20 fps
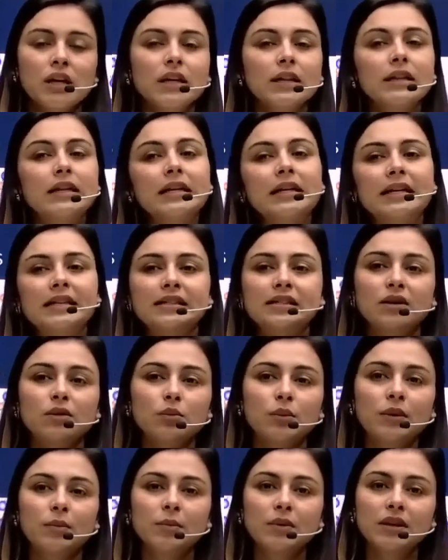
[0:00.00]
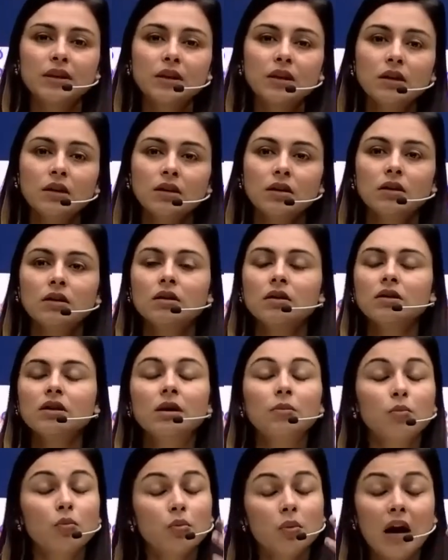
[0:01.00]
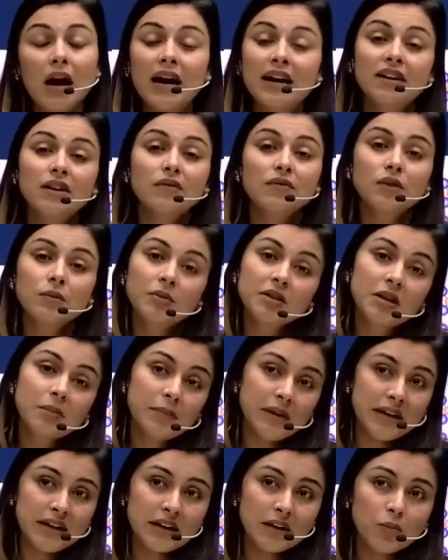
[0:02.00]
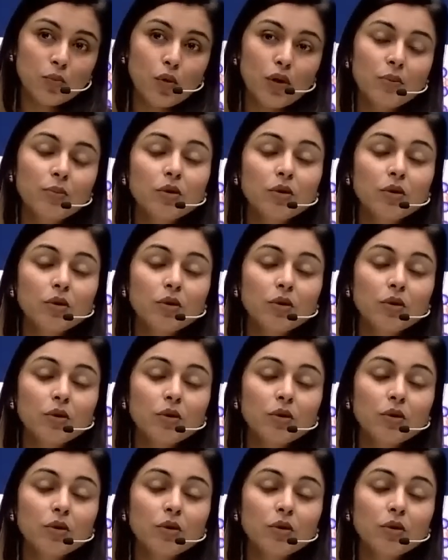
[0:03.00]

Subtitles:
the lesser will be the higher will be the melting point,